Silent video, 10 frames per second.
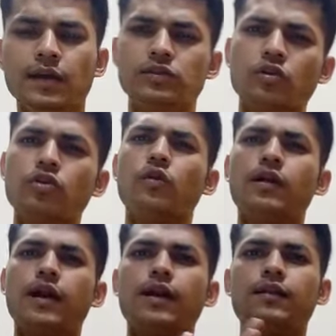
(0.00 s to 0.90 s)
So you
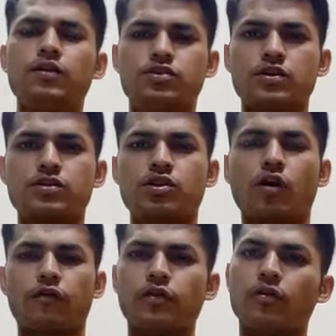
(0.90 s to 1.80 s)
are getting the
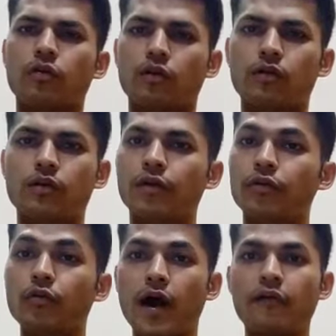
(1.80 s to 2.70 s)
gist of the role.
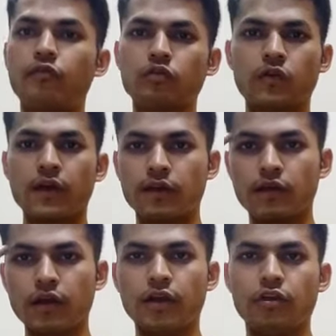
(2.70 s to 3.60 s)
You have to
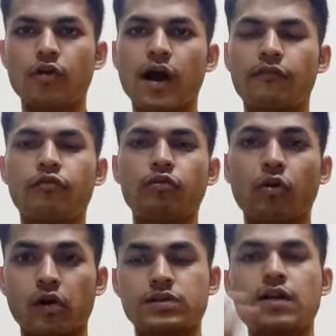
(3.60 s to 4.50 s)
think. You have to
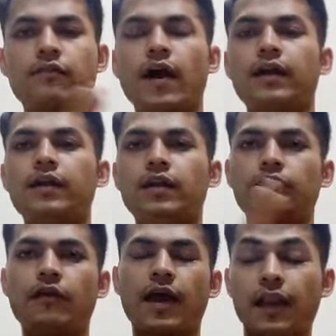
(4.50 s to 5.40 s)
yourself
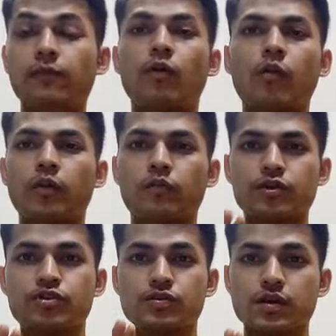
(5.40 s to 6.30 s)
identify any problem
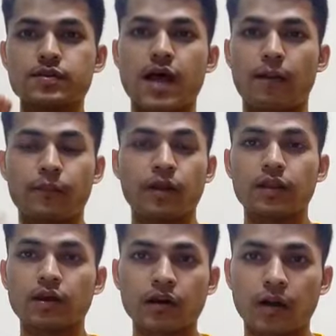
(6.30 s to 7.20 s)
which you see is happening
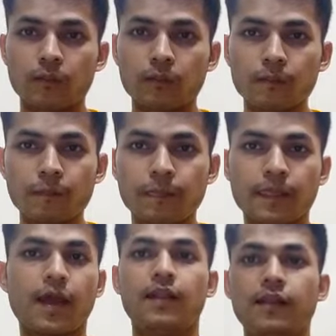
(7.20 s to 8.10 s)
in the club,
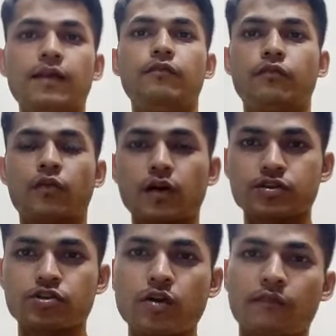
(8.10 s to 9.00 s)
and then
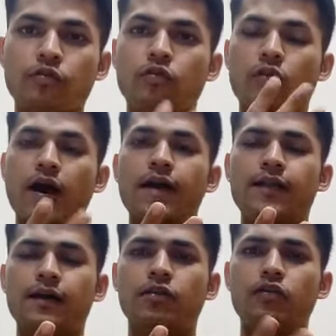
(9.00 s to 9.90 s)
first you have to try
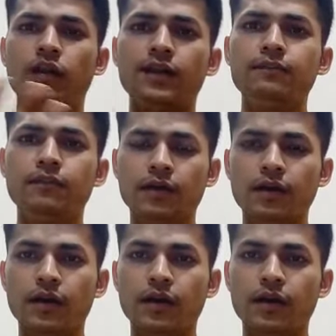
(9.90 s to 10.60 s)
that your team